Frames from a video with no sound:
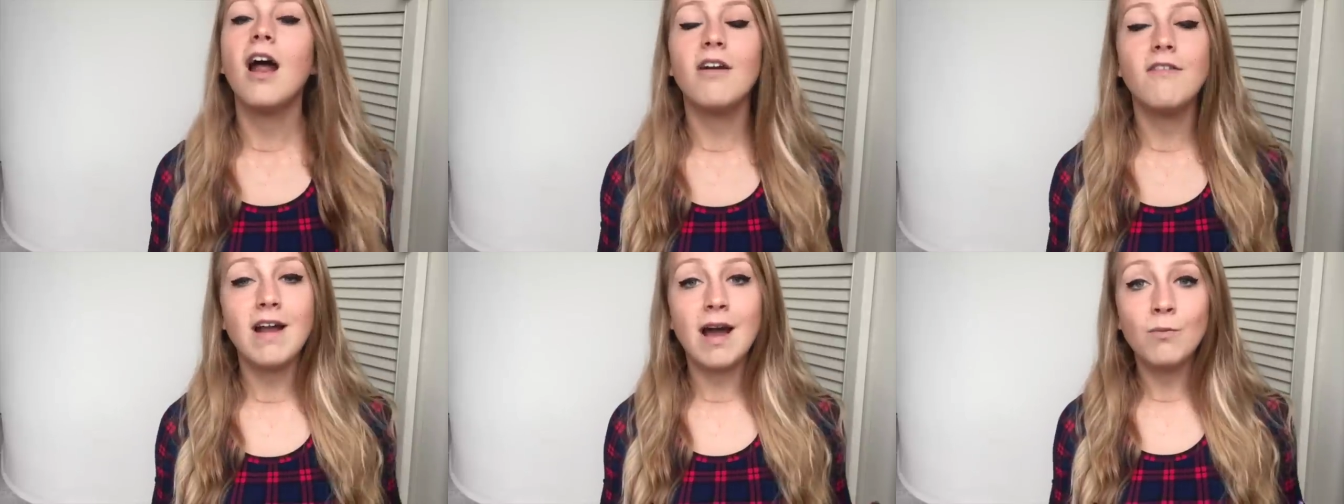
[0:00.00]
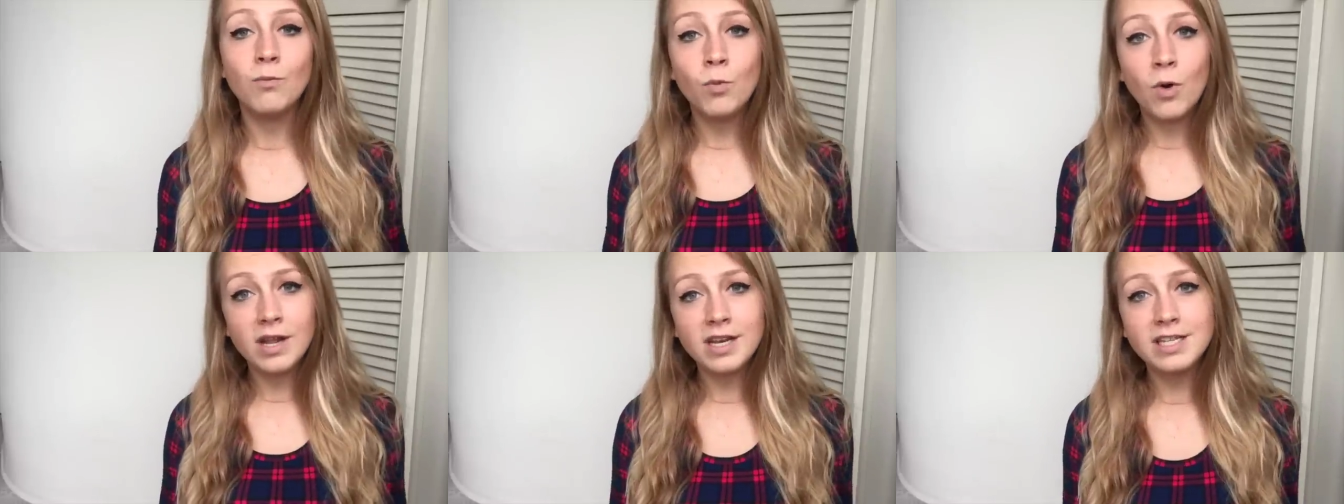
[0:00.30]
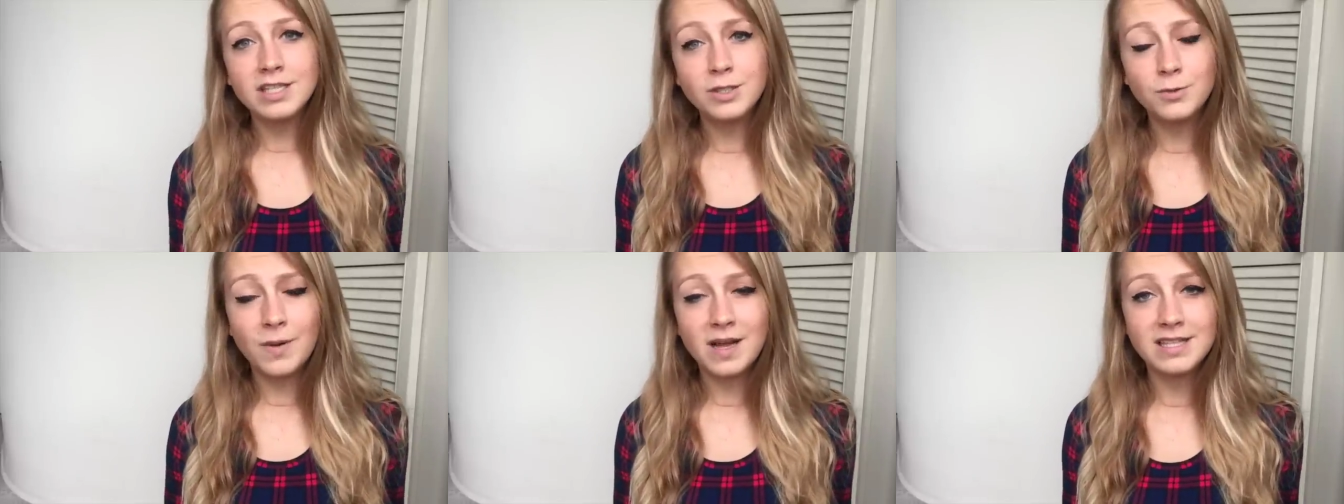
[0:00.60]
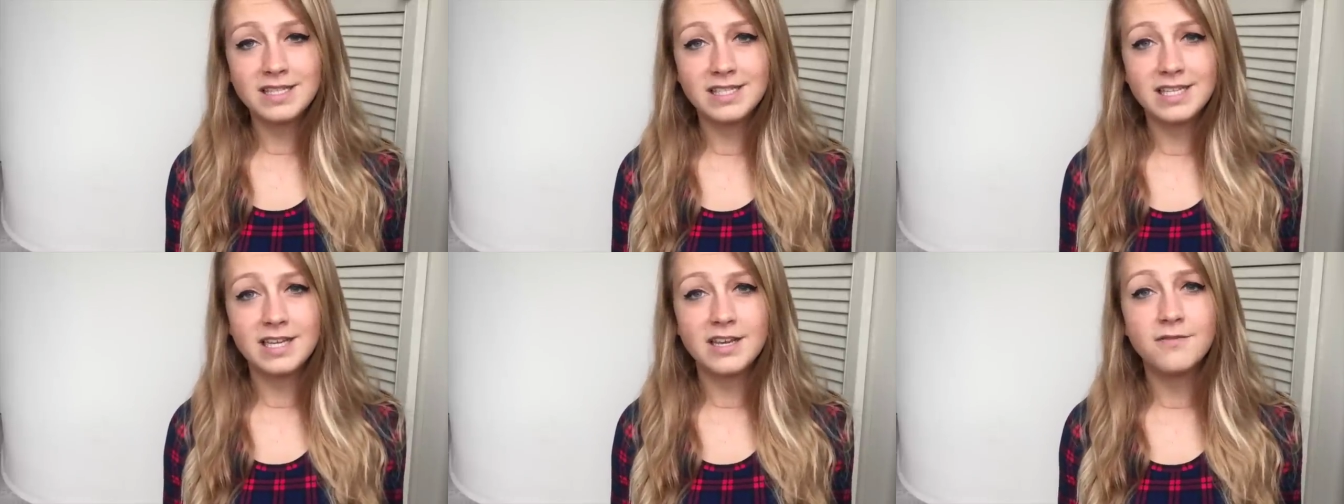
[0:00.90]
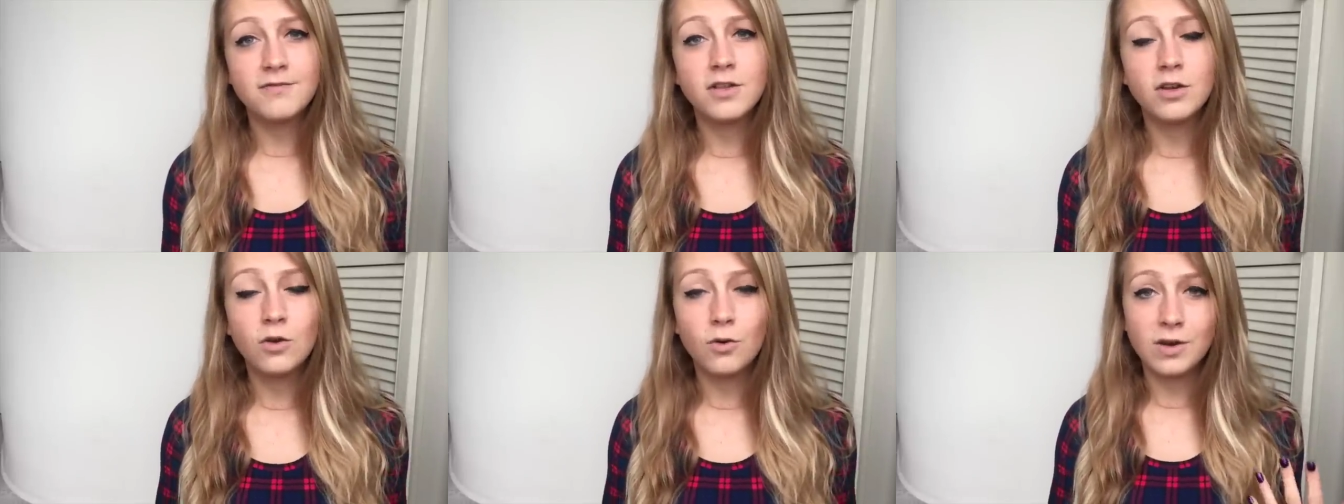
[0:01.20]
Around 1 in 20
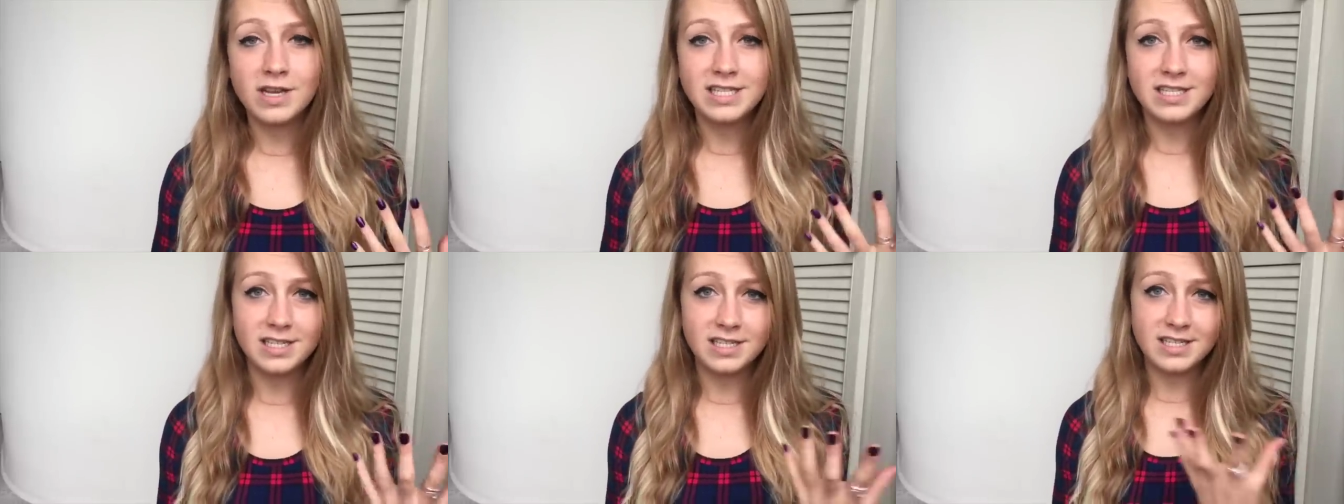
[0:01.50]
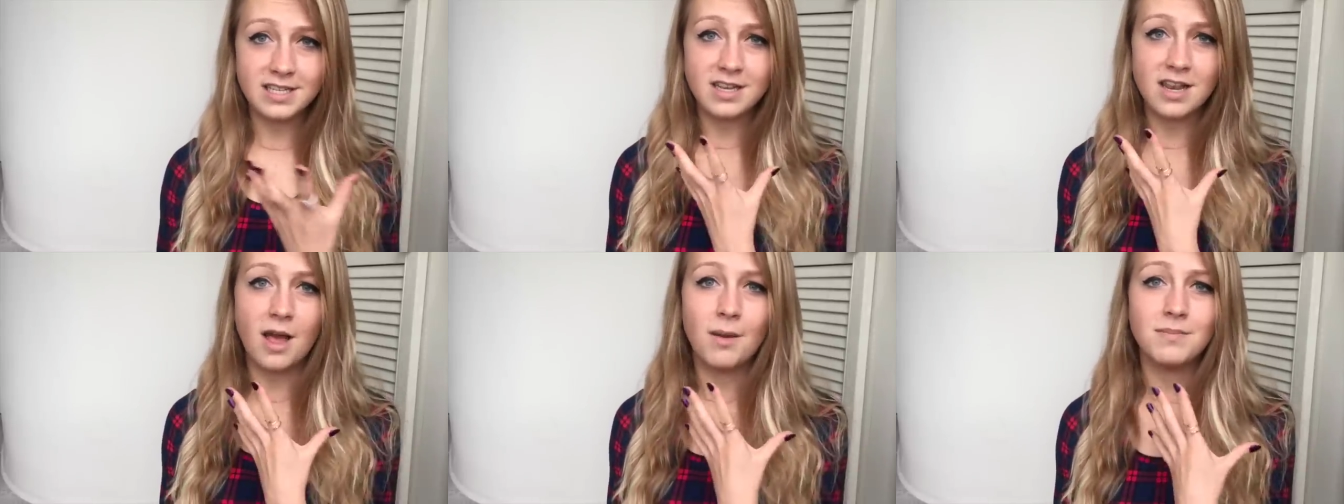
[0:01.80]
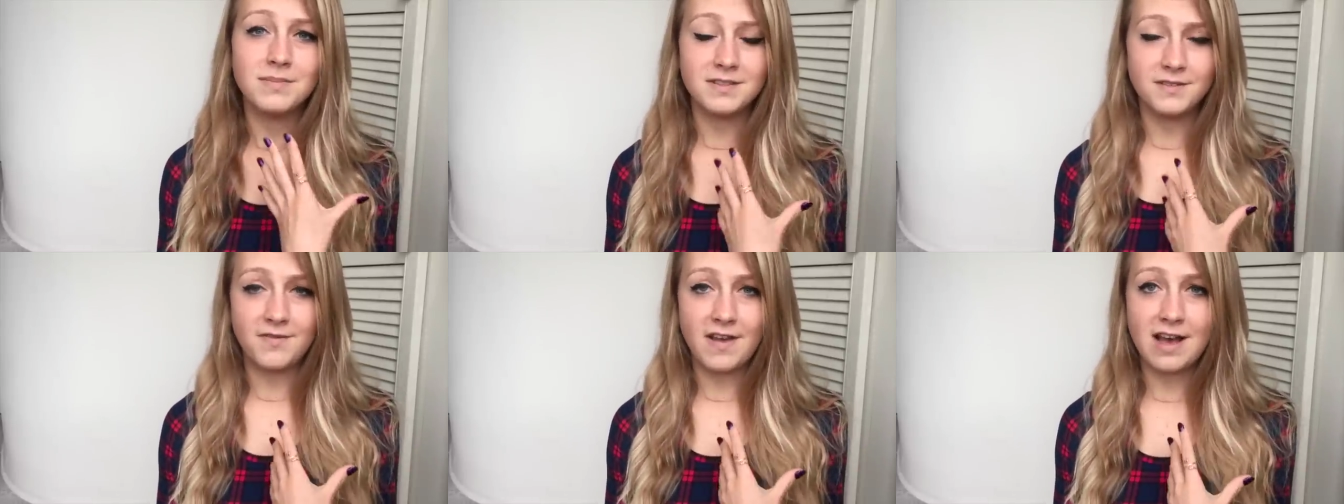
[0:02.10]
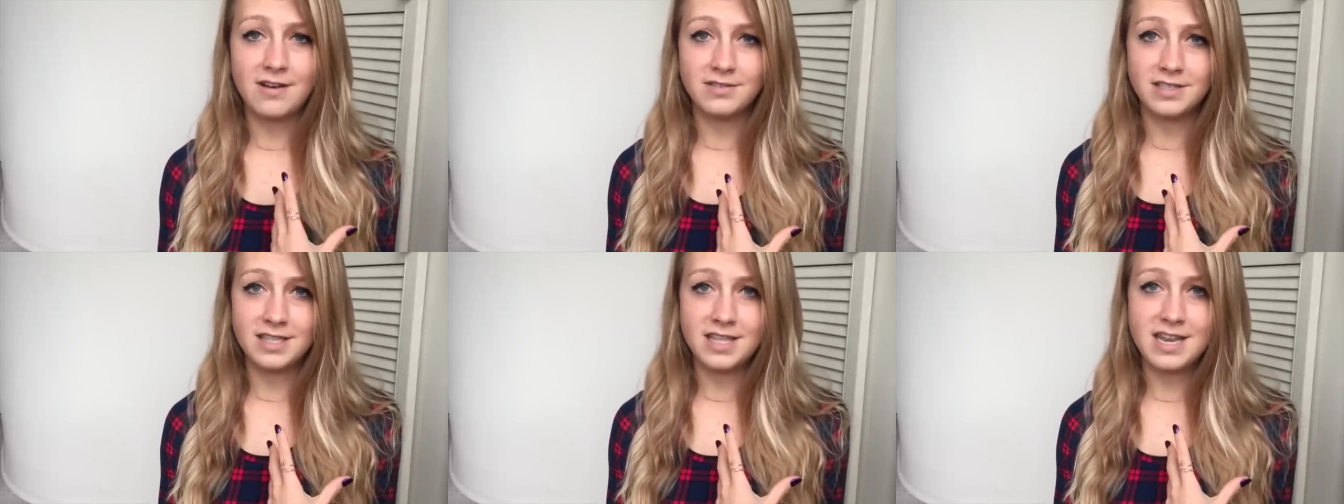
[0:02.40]
of the goiters and lumps found